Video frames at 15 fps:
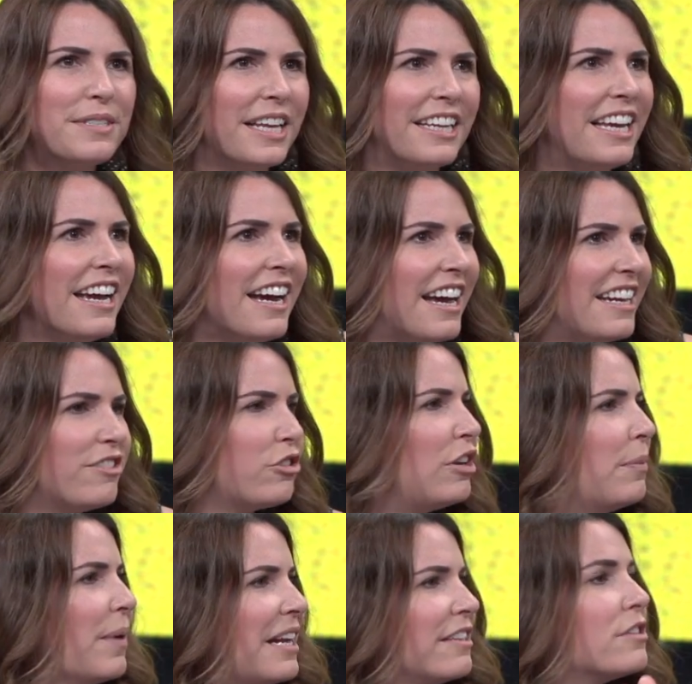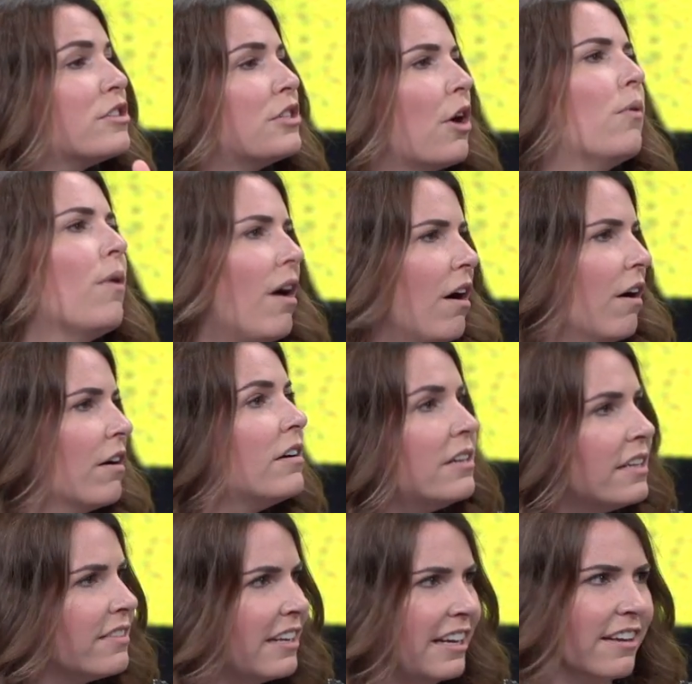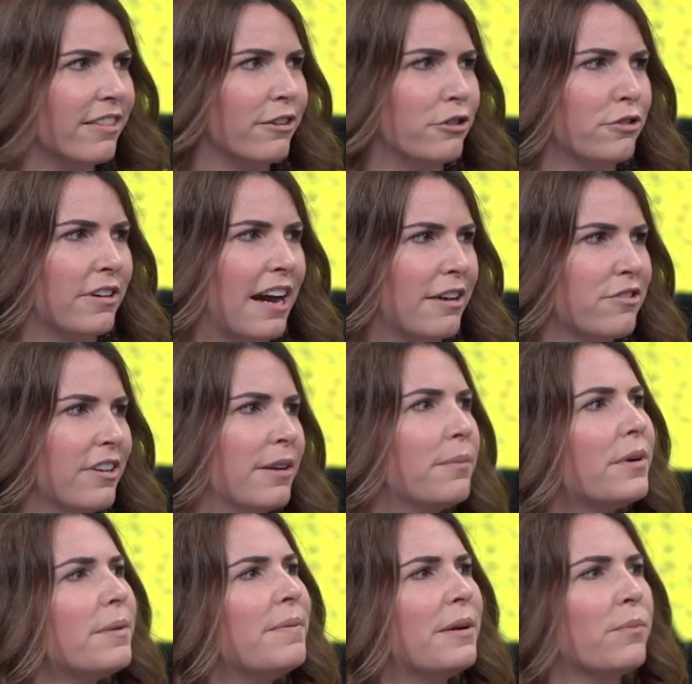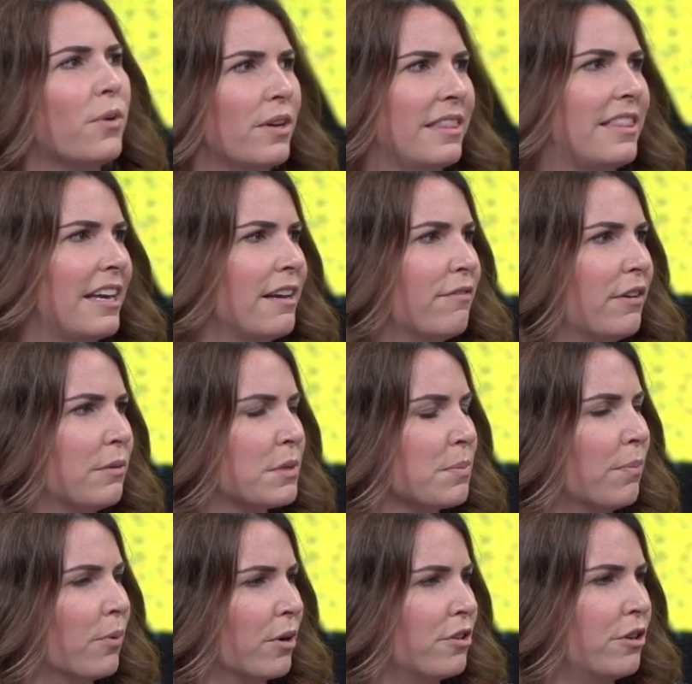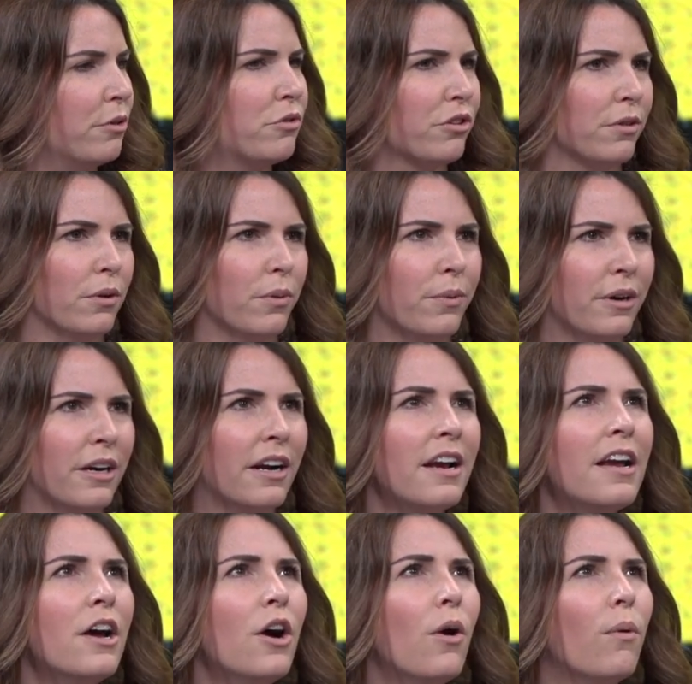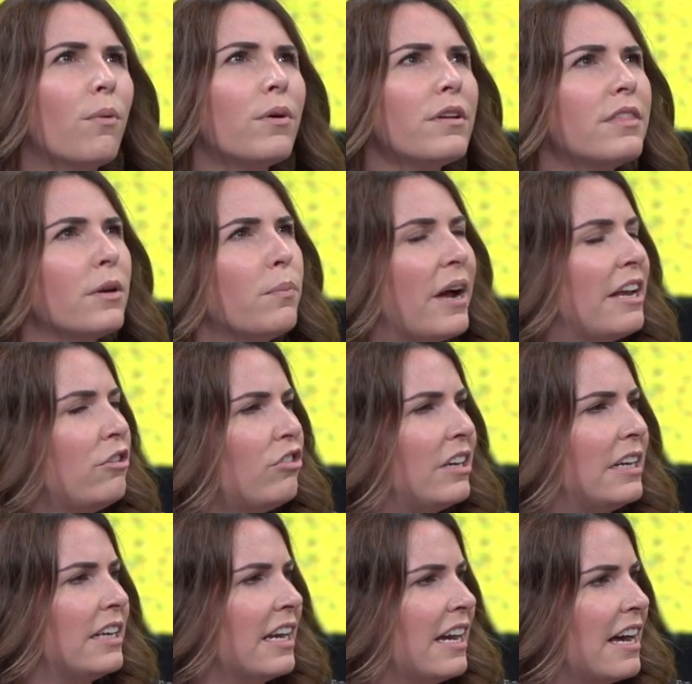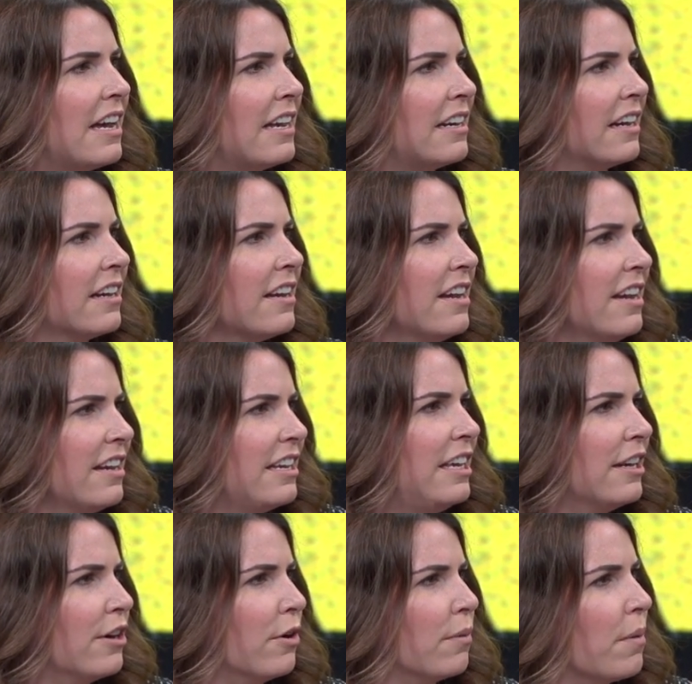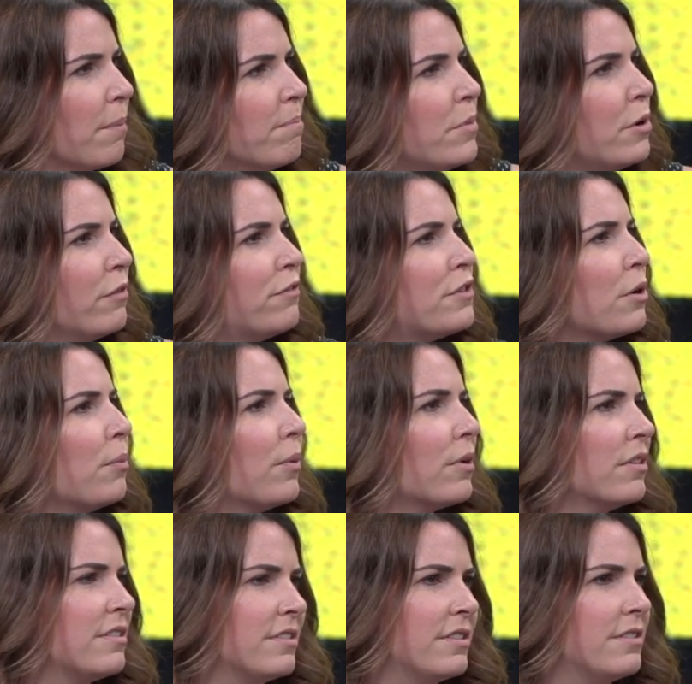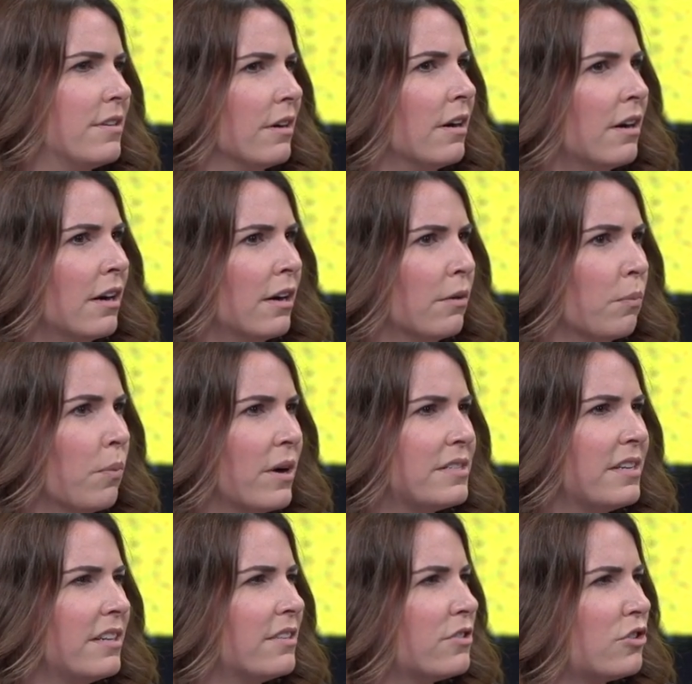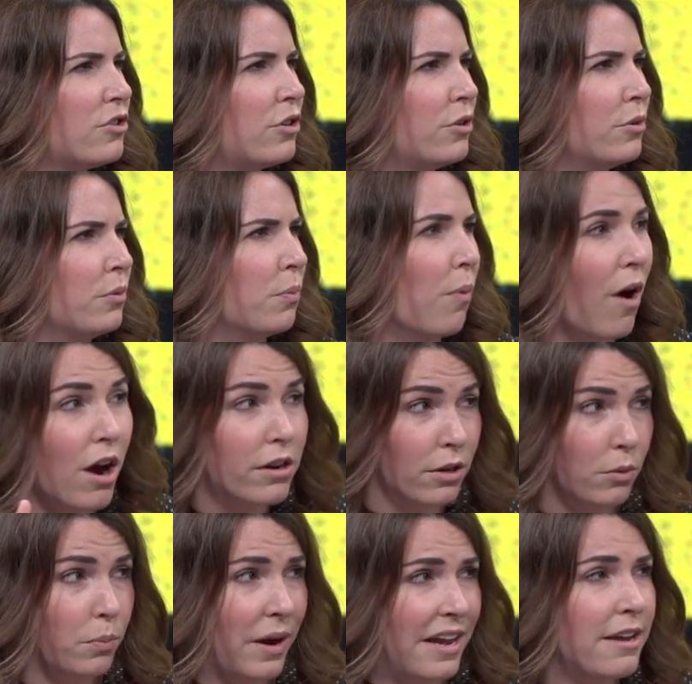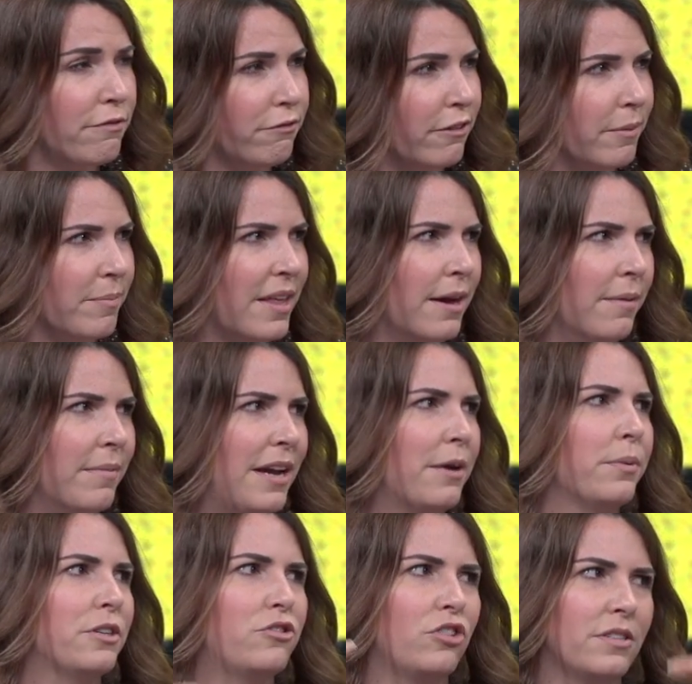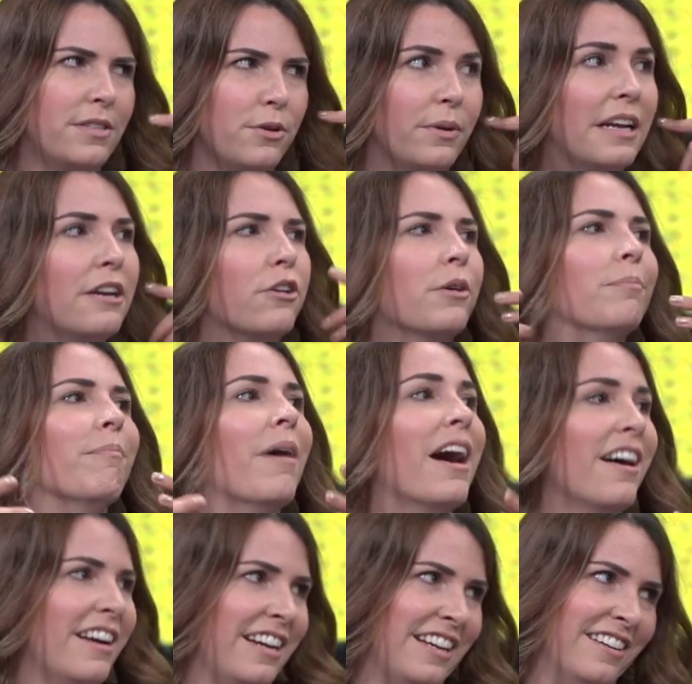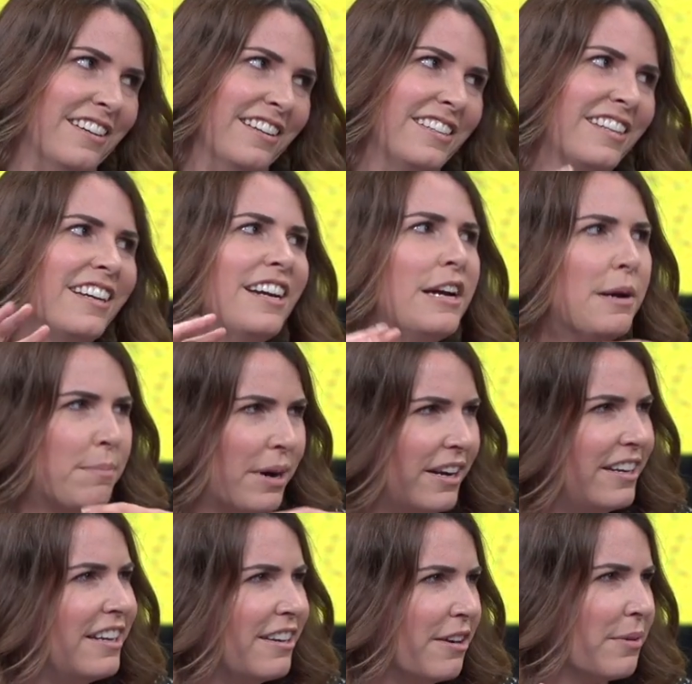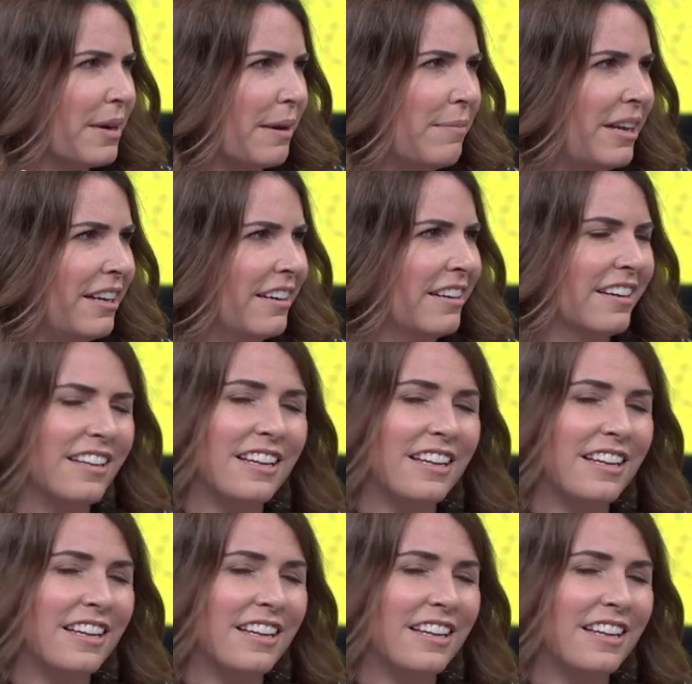like, yeah, she went so hard in the other direction. It yeah. would have been one thing if it was more neutral or or the way she had, you know, moved towards Dar wasn't to walk away from them. It was just to in her mind. Right. You know what and I they, mean? And they